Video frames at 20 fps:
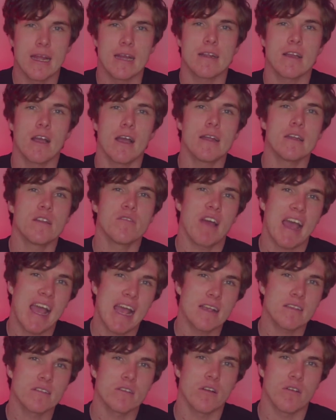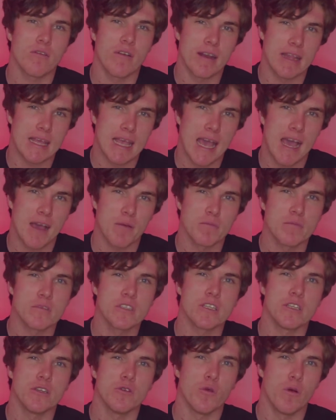it kind of has already
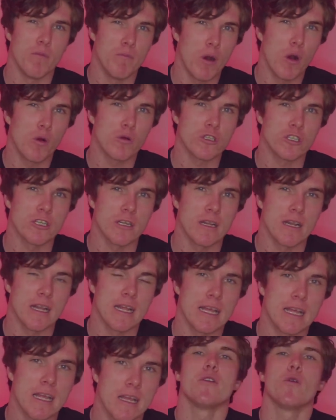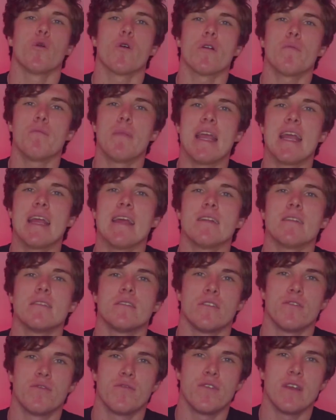happened to you emotionally. You are
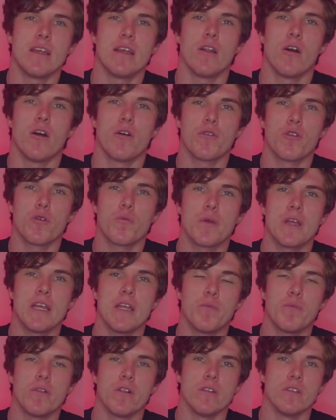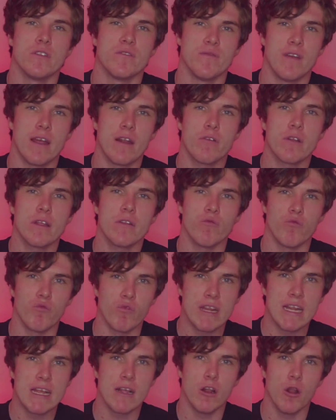made to feel other people's very
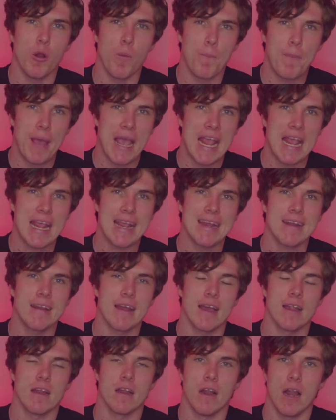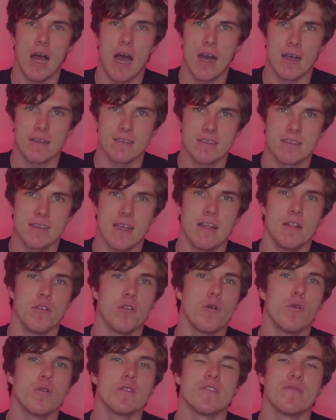real pain and loss,
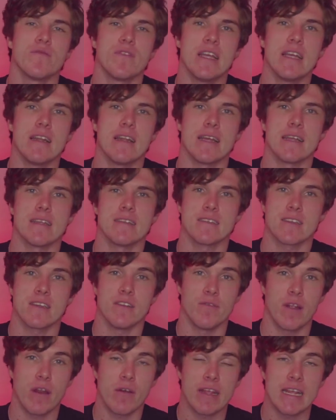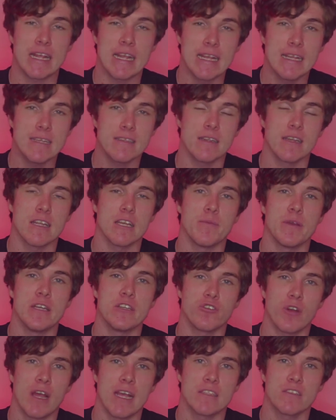and those feelings can very easily
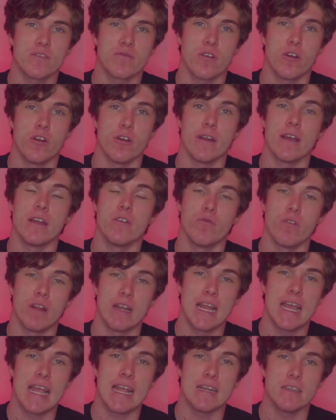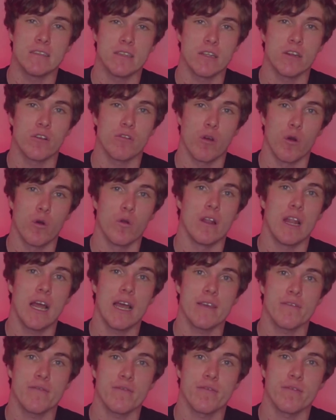be transferred and relayed to your own
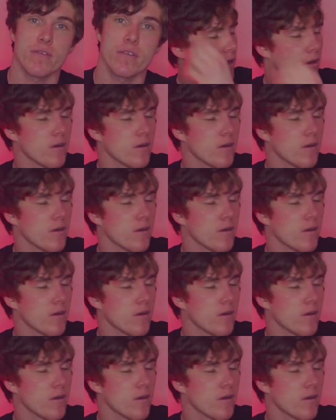life.